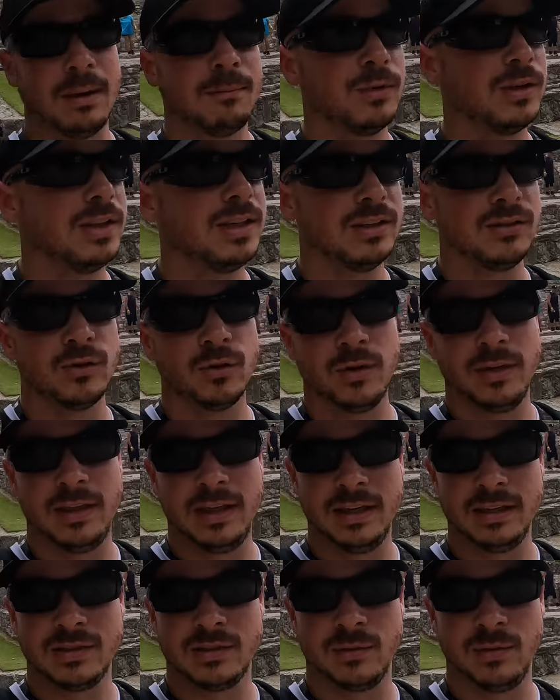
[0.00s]
I'm really enjoying
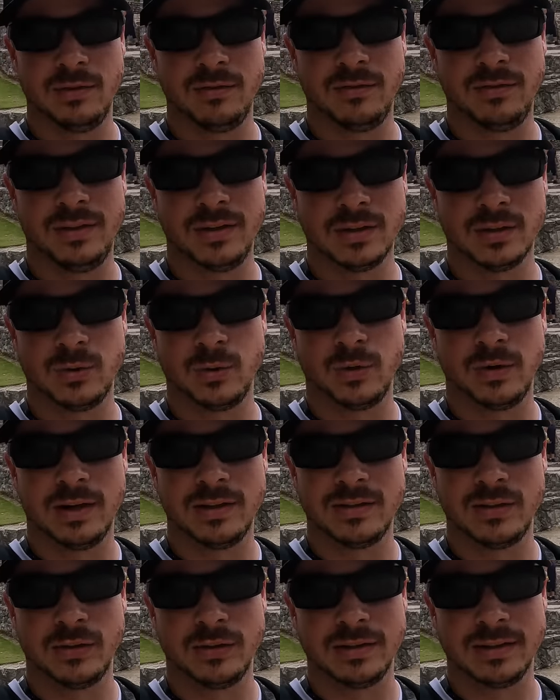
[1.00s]
the history of this tour,
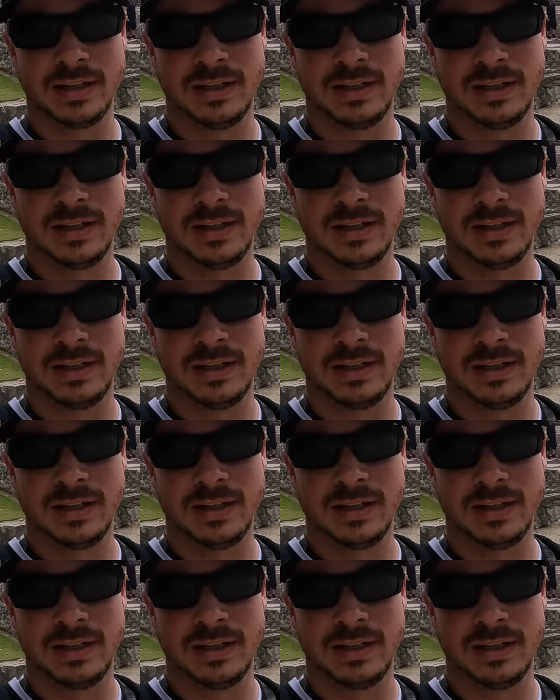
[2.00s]
as you can